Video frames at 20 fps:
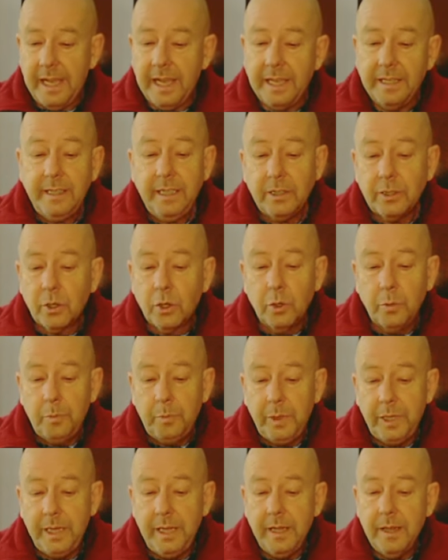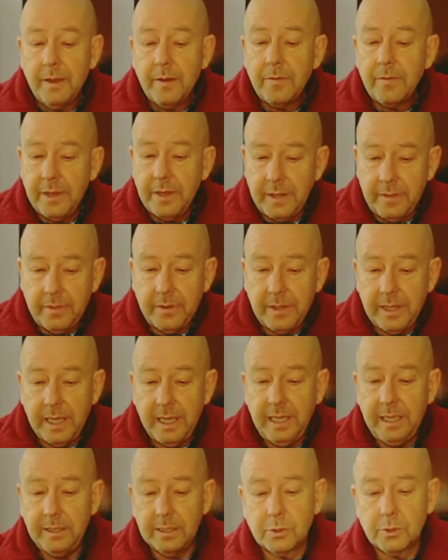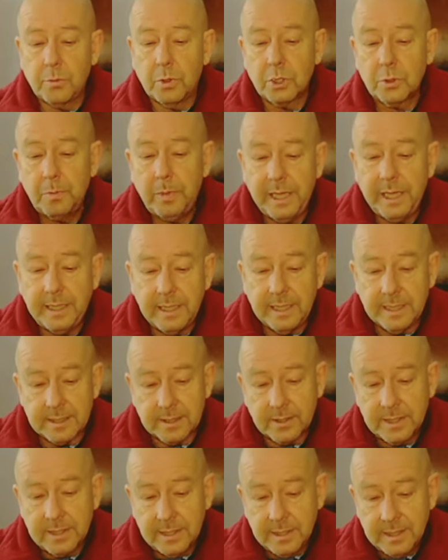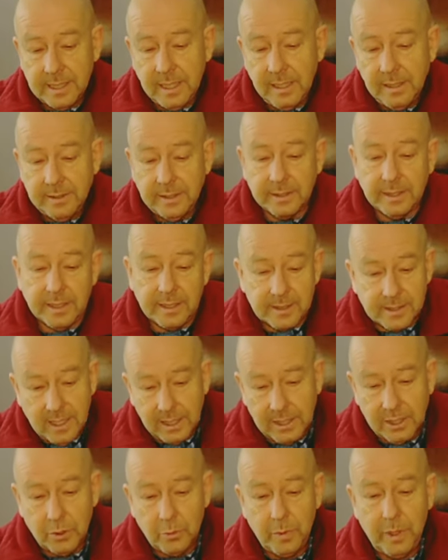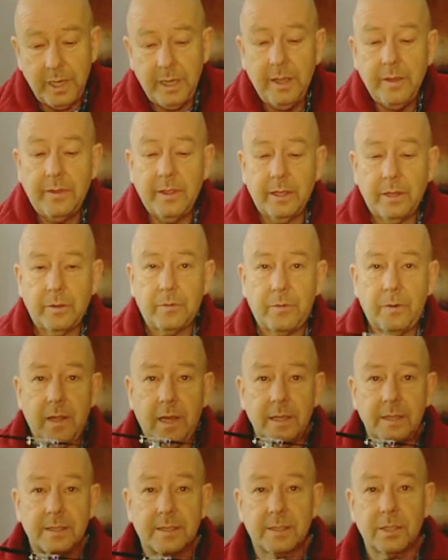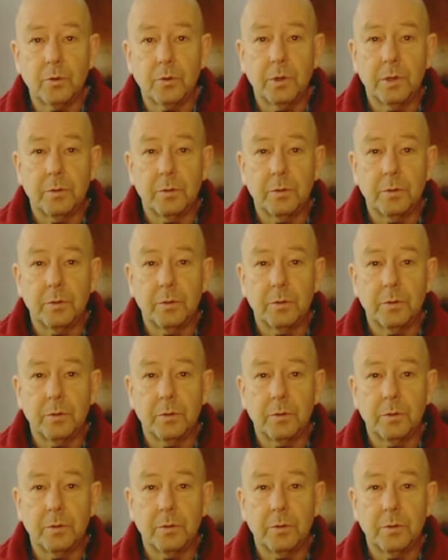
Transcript: And it could be that the swash plate is tilted in such a way that it flies